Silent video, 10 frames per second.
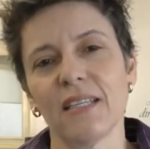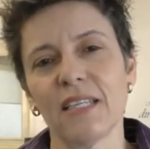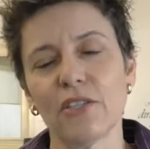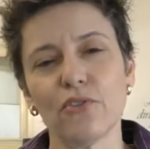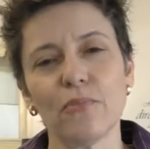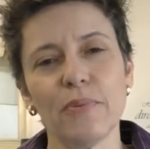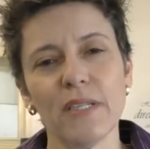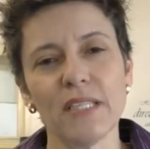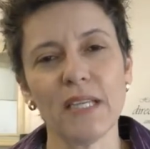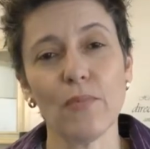It could
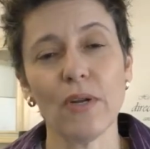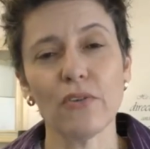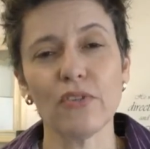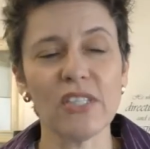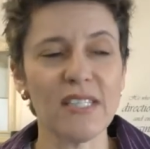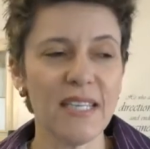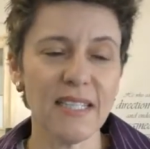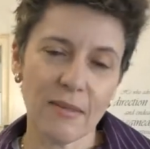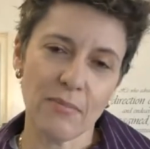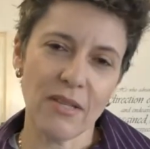be someone who just said
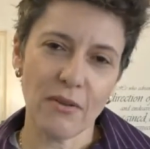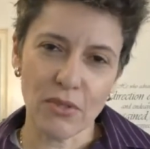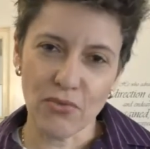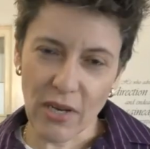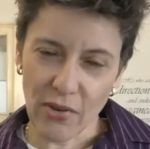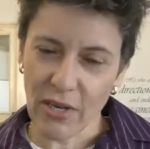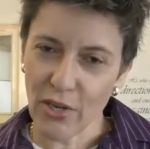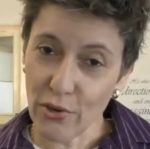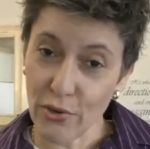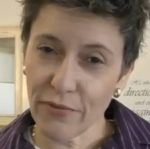something that was really, really
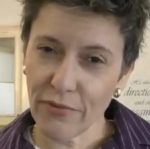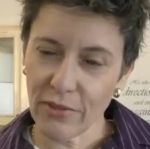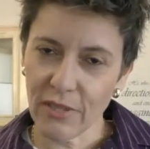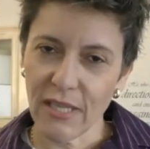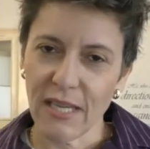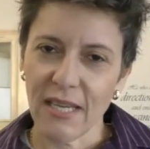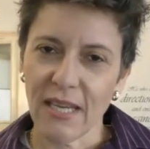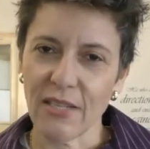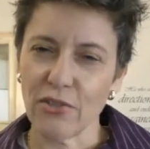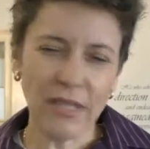hurtful,
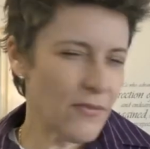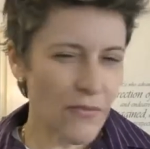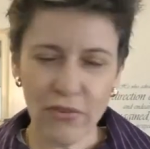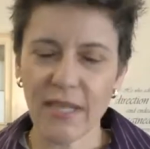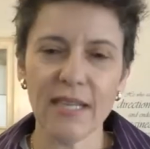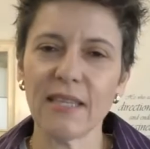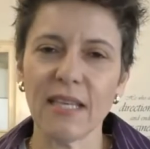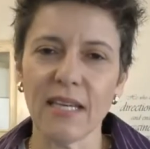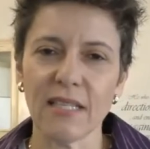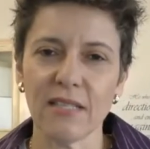and you'll never forget
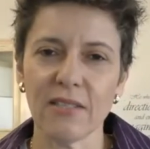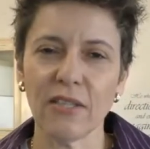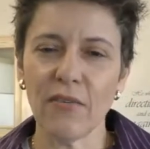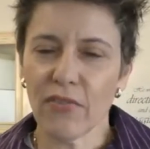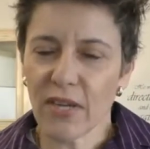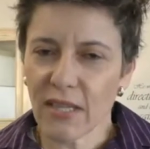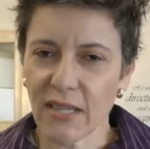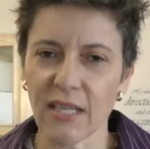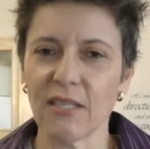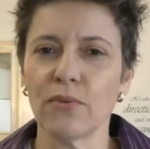that. You'll never forget
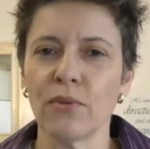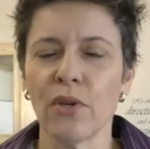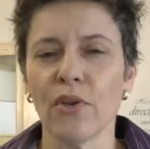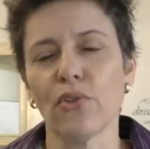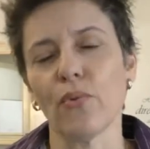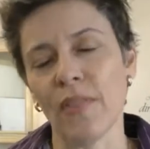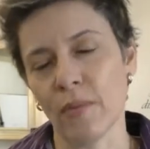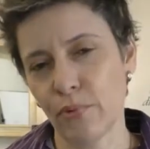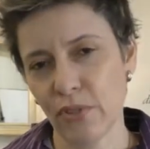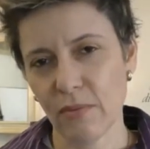that, the way
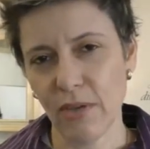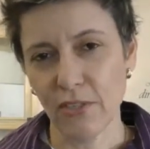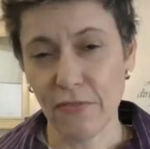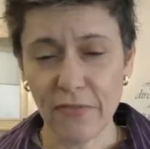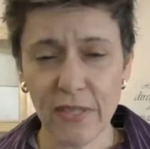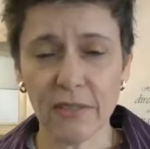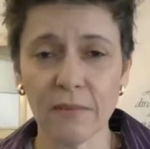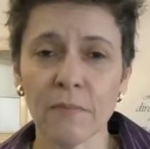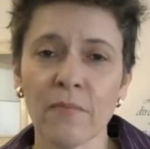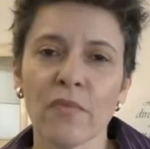that person made you
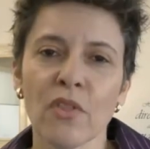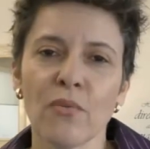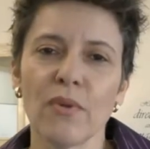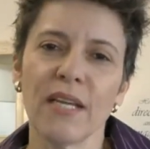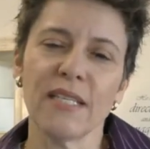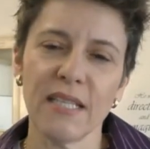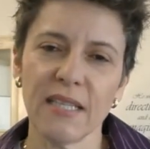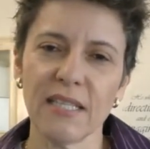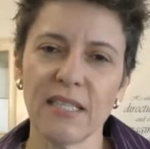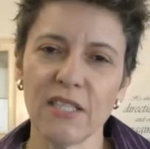feel when they said
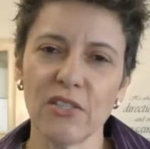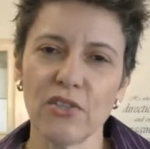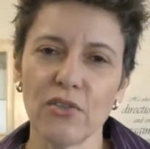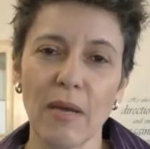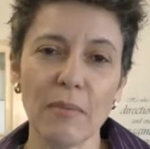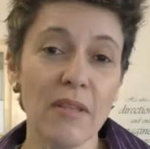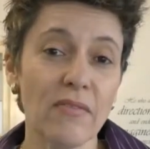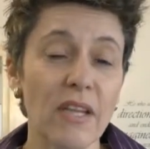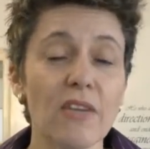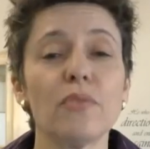these things to you, and maybe they've
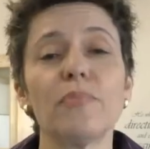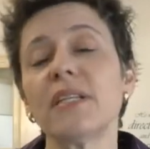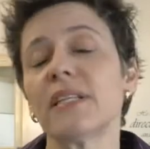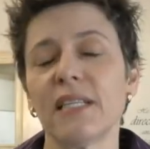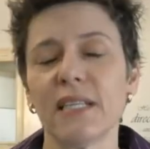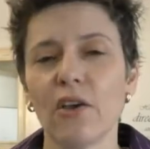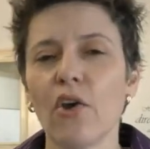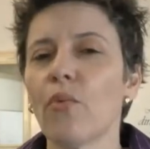done it repeatedly.